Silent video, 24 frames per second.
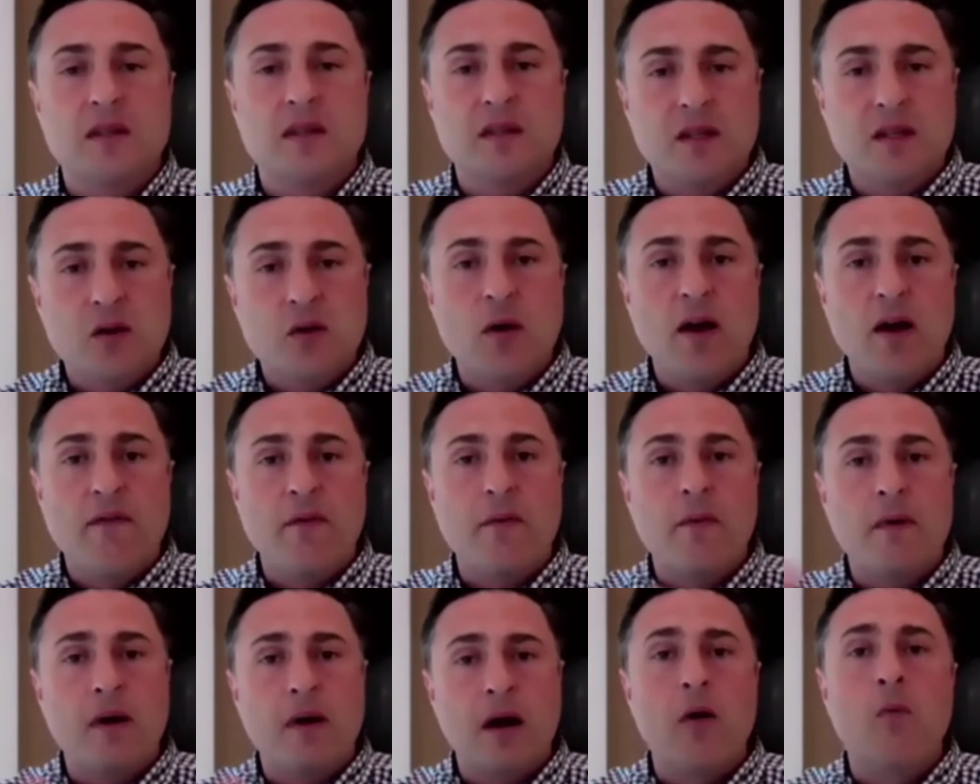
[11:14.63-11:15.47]
you have
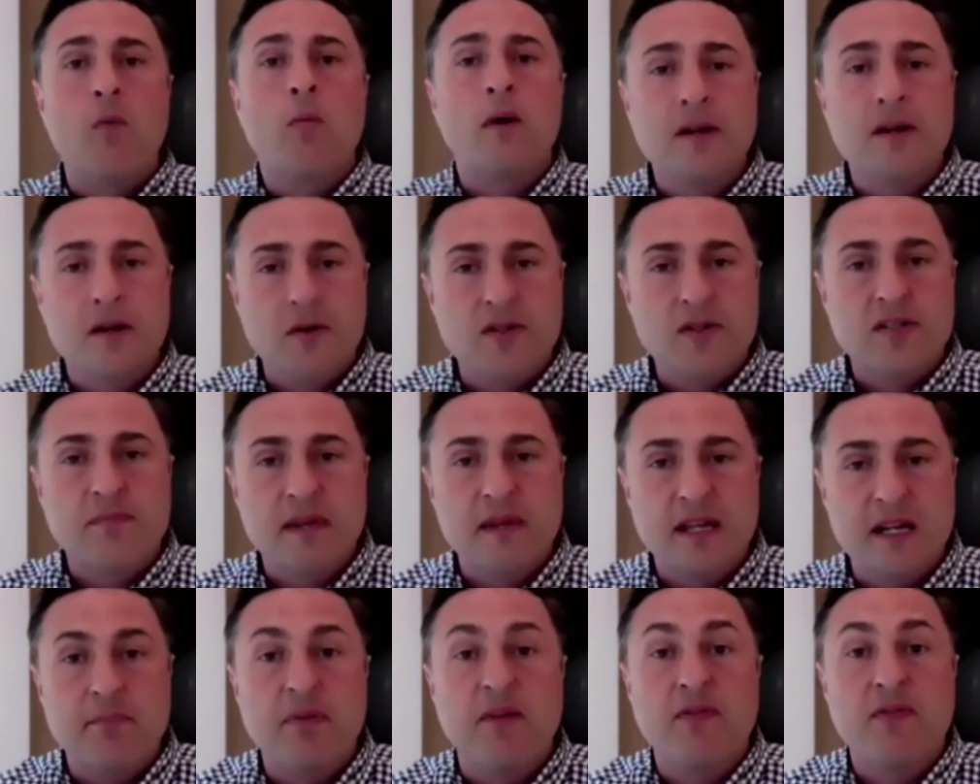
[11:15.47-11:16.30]
a window is
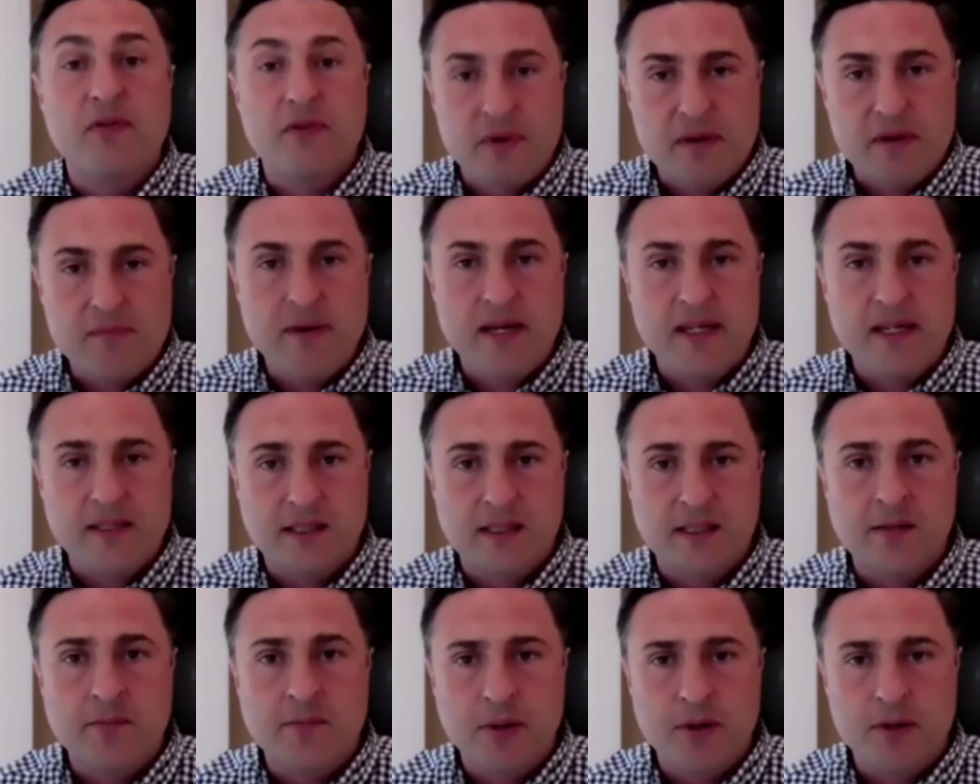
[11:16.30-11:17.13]
made up of three basic
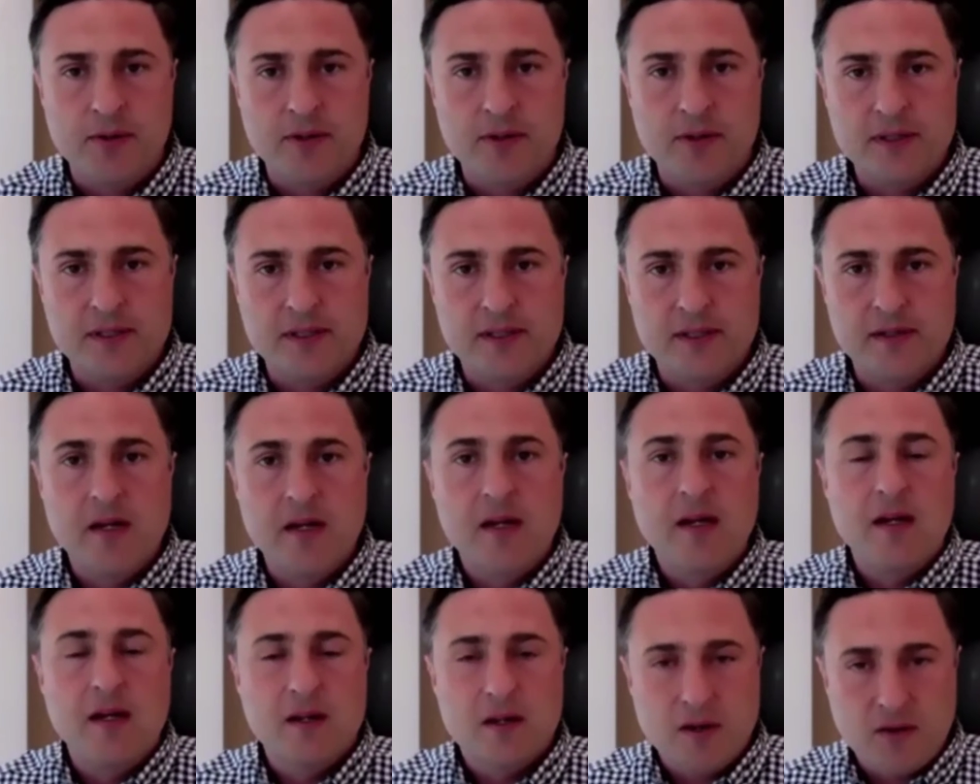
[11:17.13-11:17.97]
components:
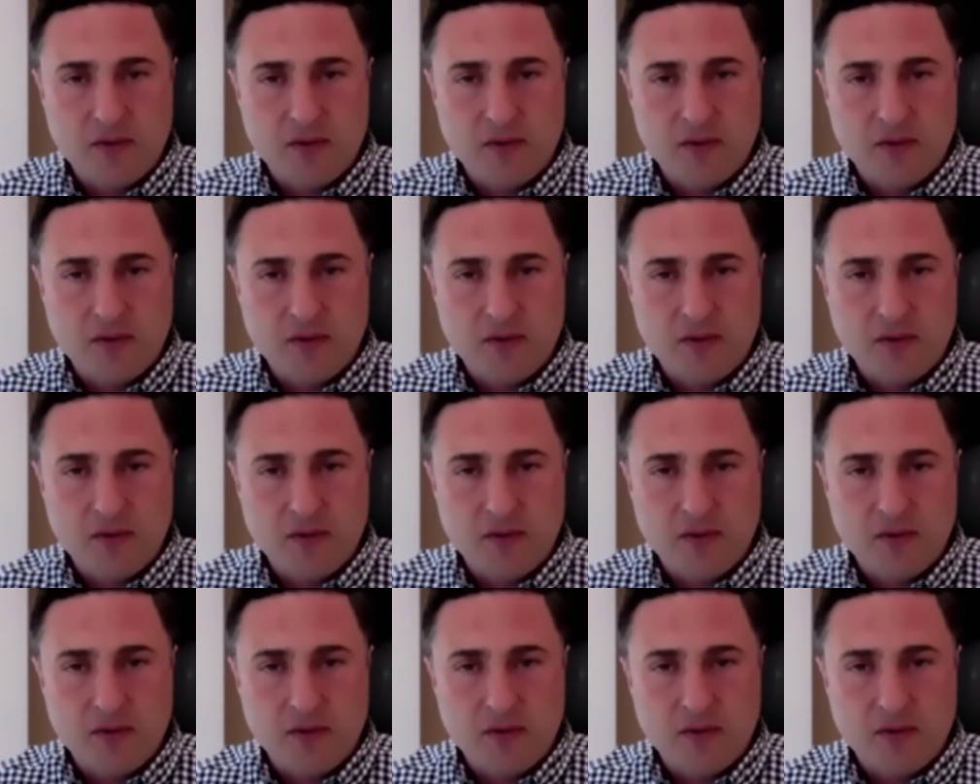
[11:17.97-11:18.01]
your